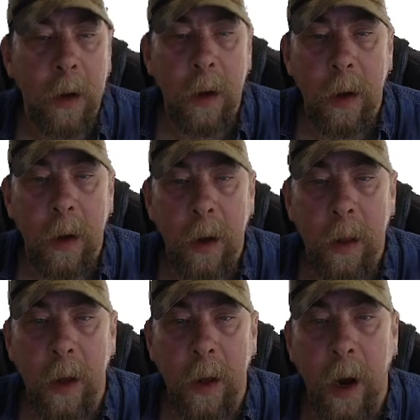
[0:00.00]
the
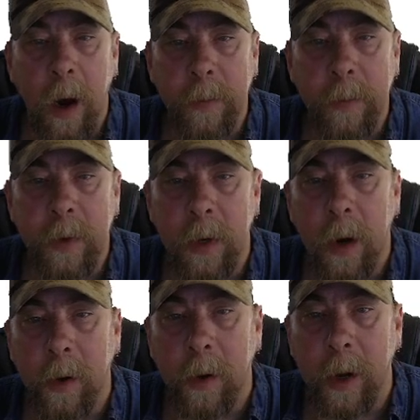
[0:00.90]
hops and all that.
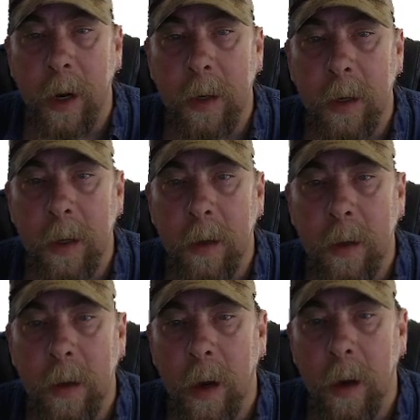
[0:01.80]

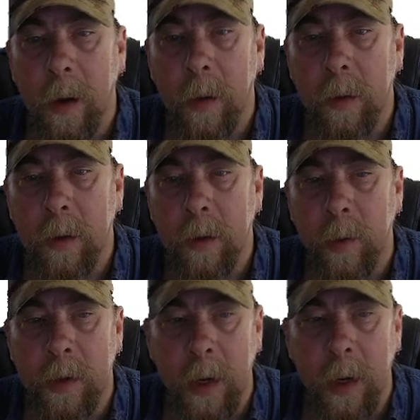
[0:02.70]
The percentage
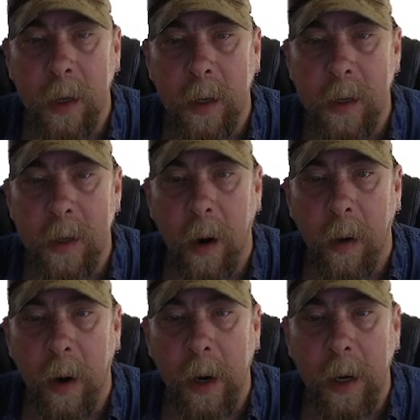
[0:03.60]
is generating
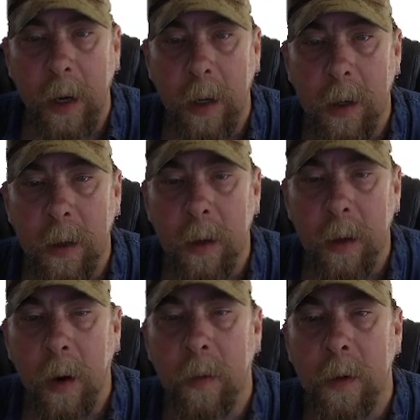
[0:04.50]
over the
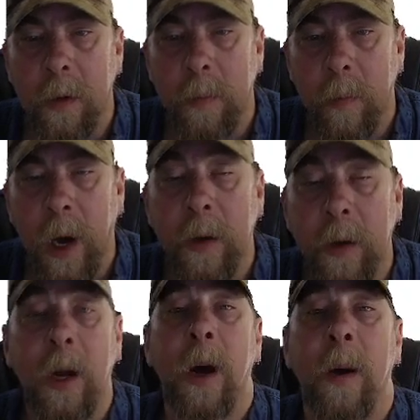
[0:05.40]
amount of time that
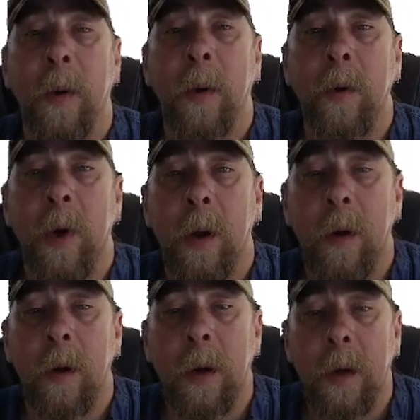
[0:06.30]
we've been doing it.
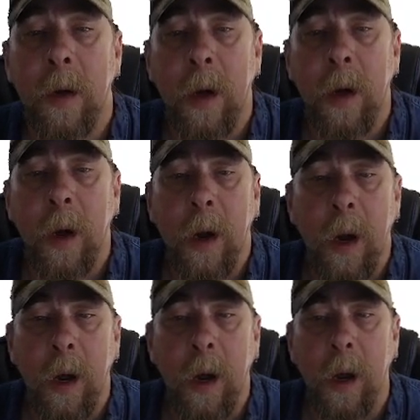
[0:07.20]

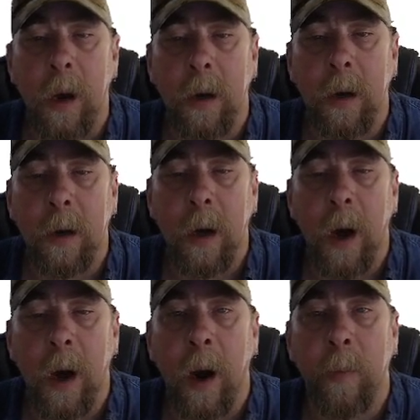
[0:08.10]
And I
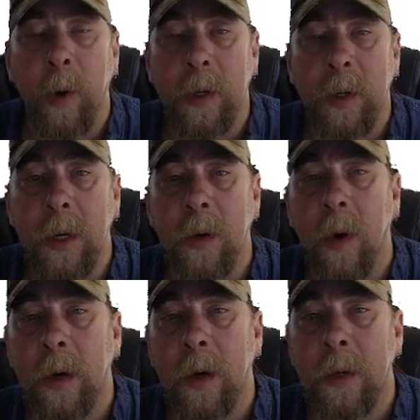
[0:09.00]
appreciate you watching.
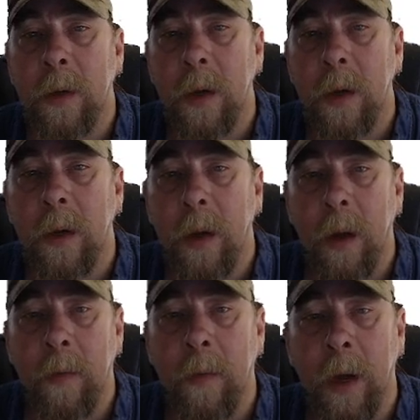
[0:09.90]
If you hadn't
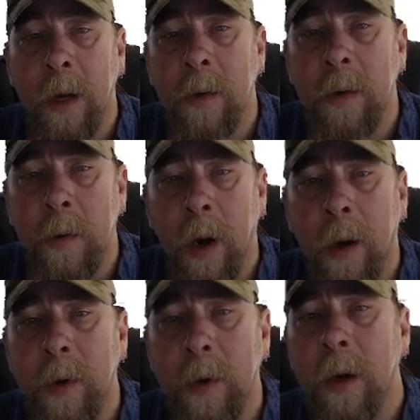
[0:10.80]
subscribed yet,
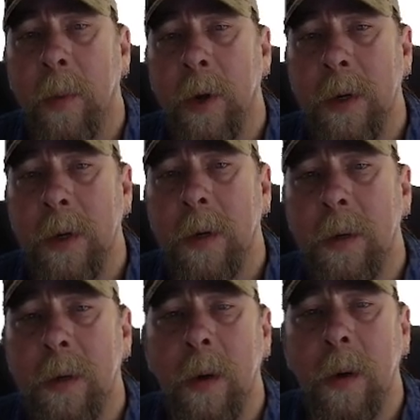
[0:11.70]
please do so. If you
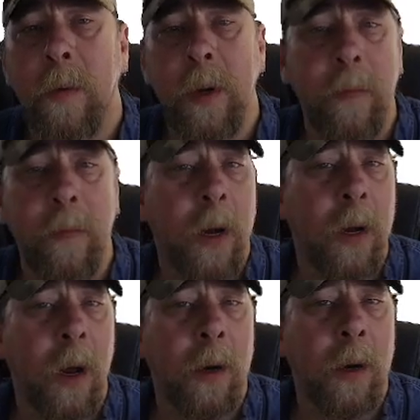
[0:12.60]
get value out of this
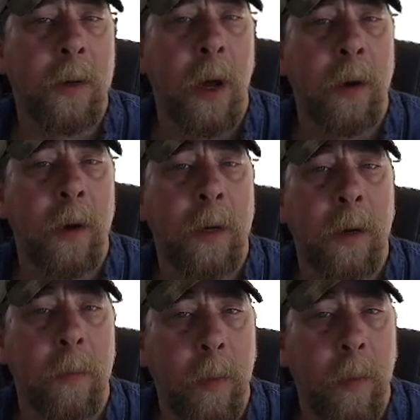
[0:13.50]
content,
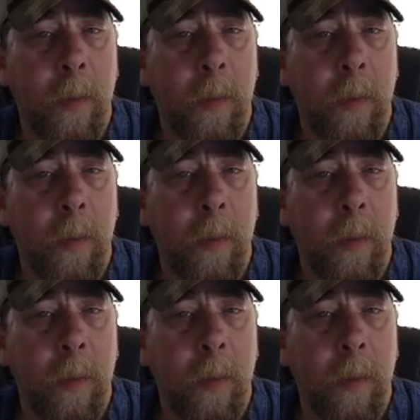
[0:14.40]
please